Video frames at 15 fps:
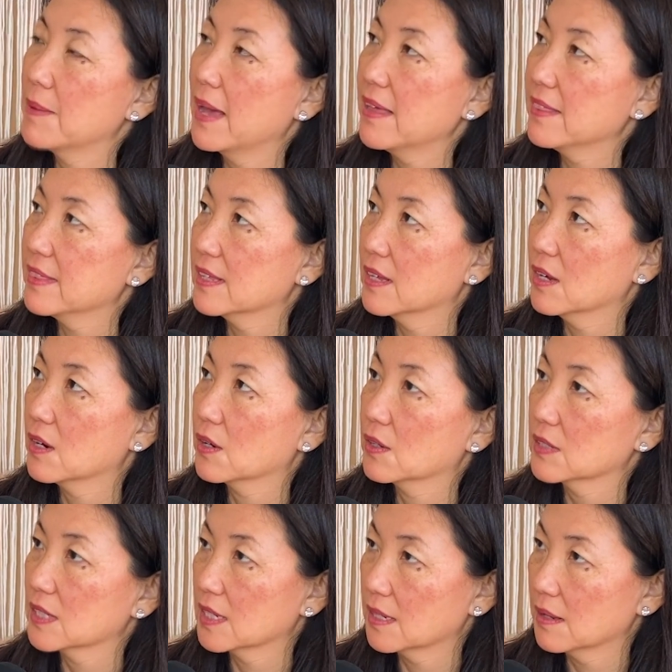When about the
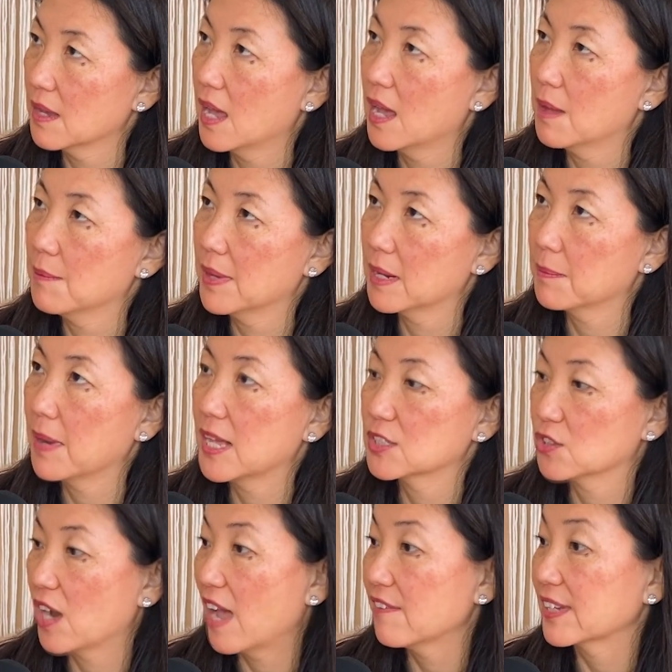early
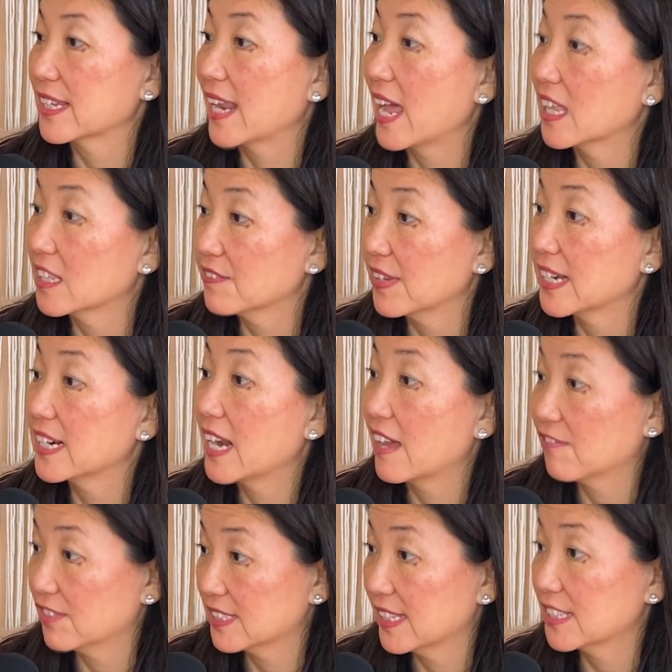menopause or having an elevated
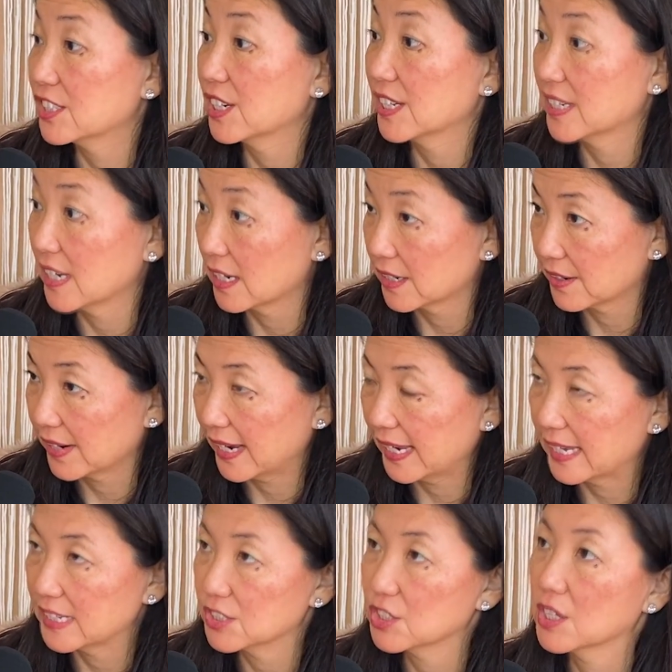FSH at a younger
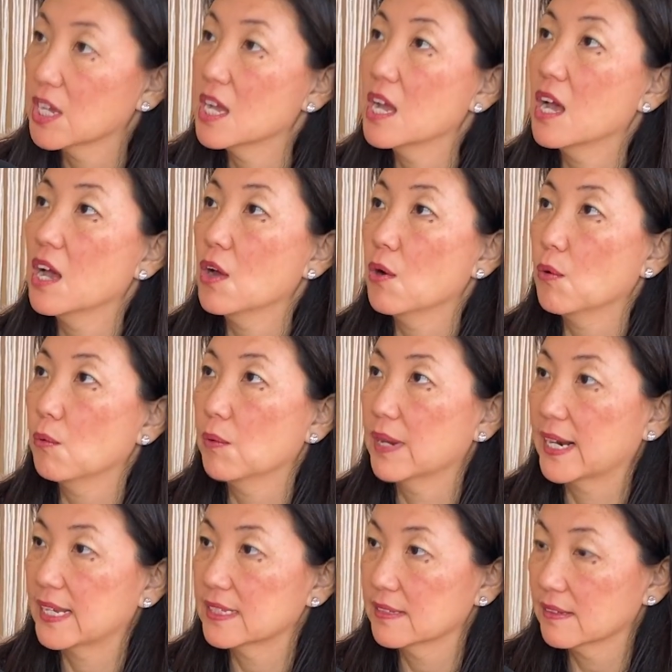age,
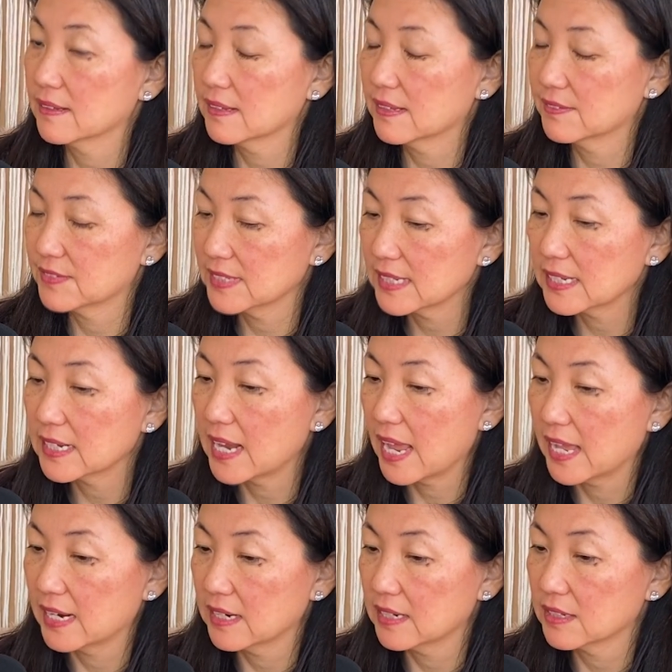what I have seen
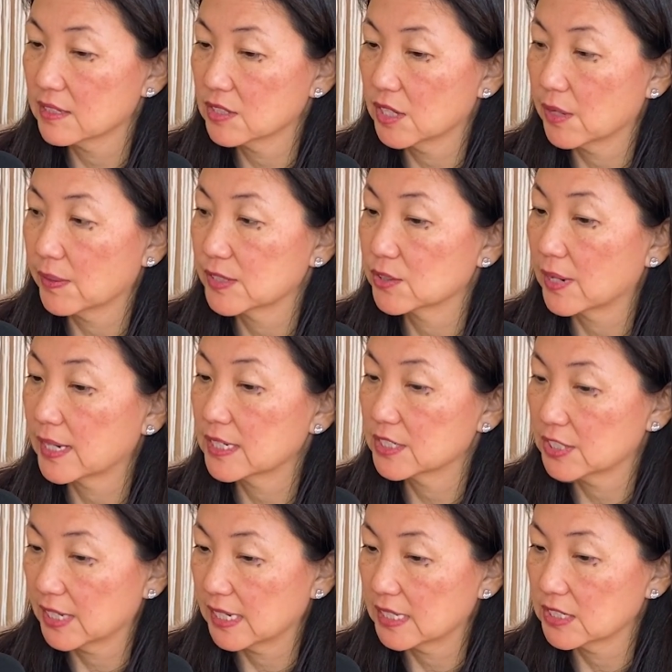and, I try to
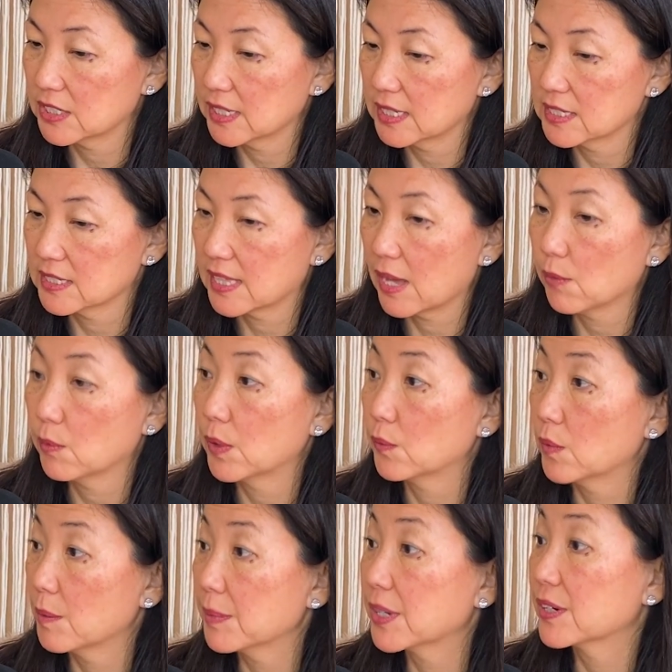change is that
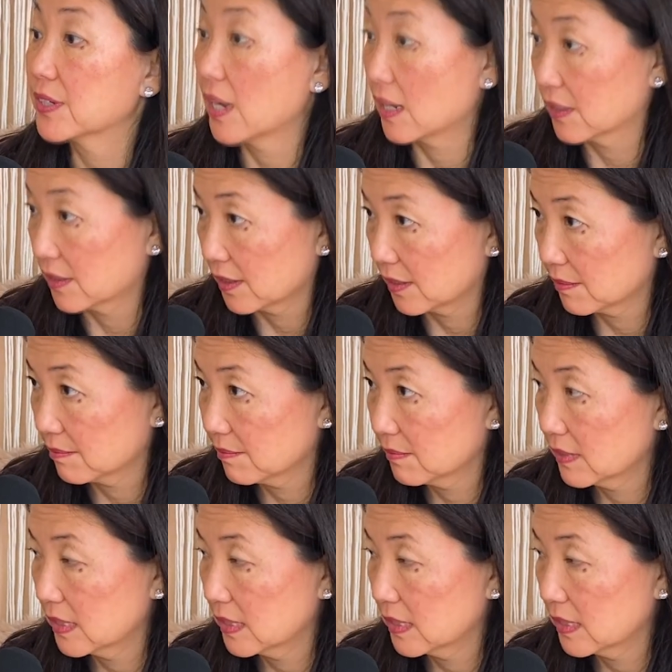when women are younger,